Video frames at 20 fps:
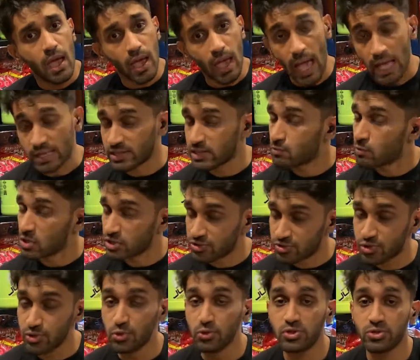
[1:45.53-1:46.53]
as it
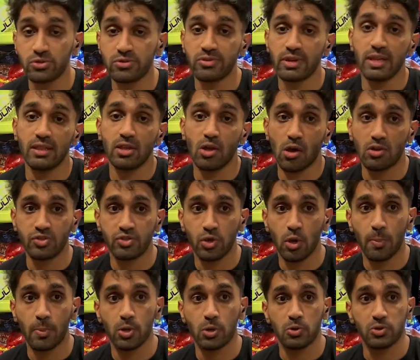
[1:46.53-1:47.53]
was used to treat the
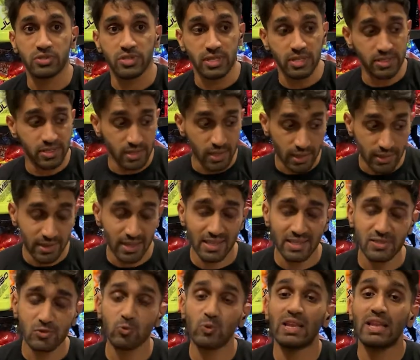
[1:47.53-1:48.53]
osteoporosis,
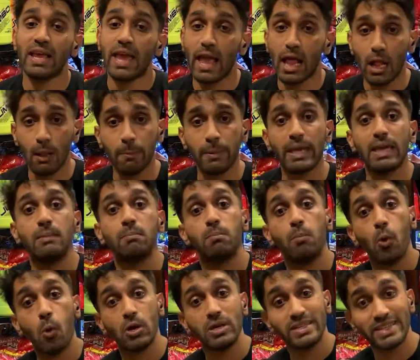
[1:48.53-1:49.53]
this will help in
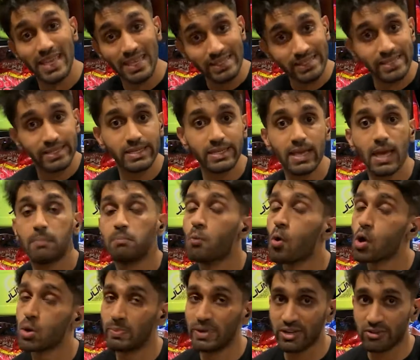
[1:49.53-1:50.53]
bone density and
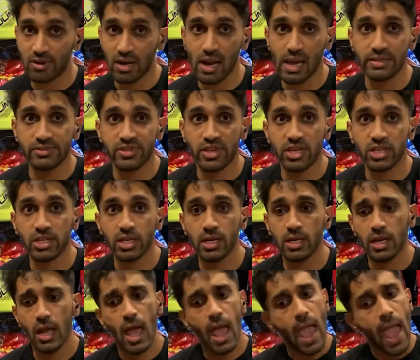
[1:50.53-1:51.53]
bone
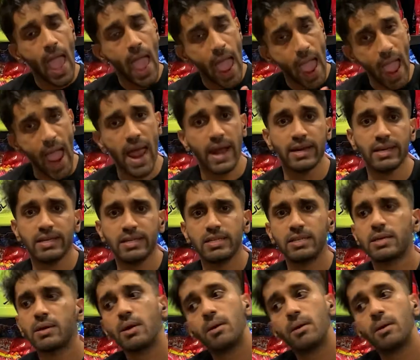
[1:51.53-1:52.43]
mineralization, and